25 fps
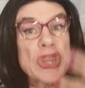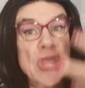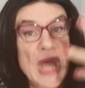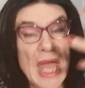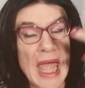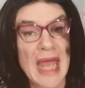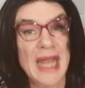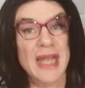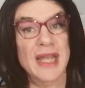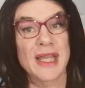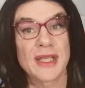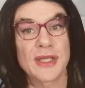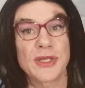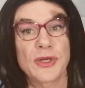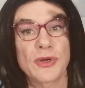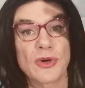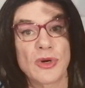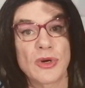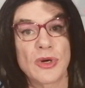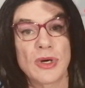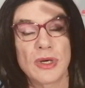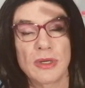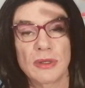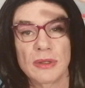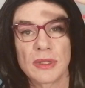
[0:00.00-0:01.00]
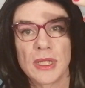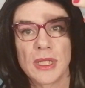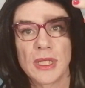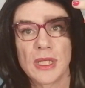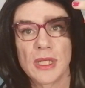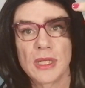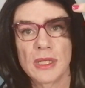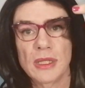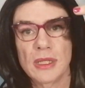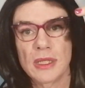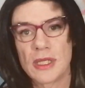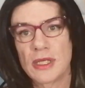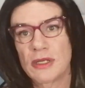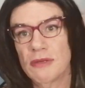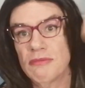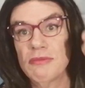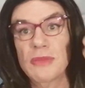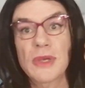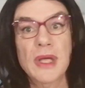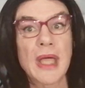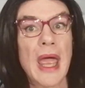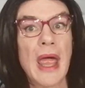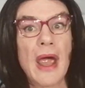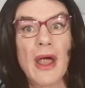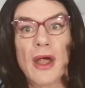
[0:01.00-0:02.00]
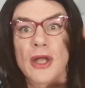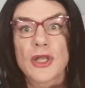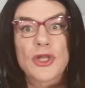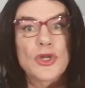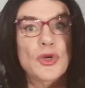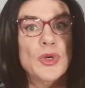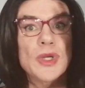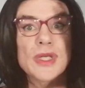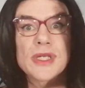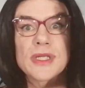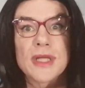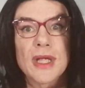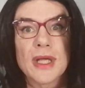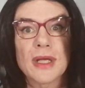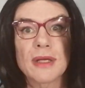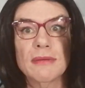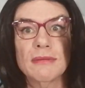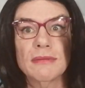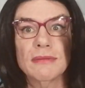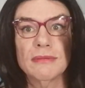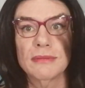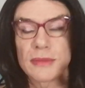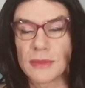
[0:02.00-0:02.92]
That is your characteristic.